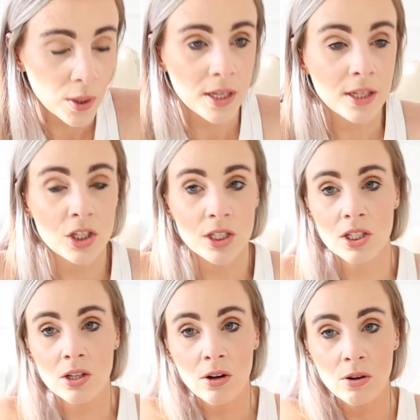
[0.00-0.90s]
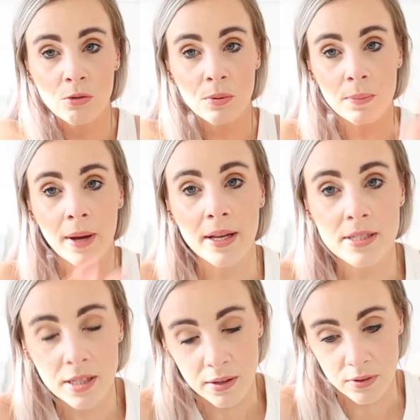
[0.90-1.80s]
we just started off with
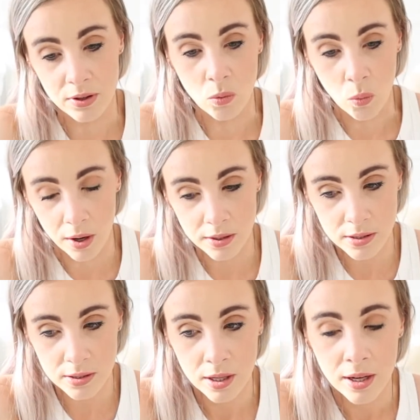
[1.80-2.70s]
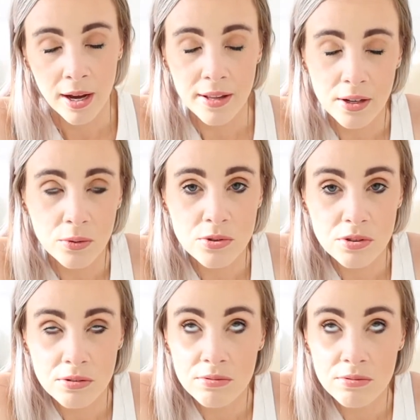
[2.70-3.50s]
painting everything white, and that also,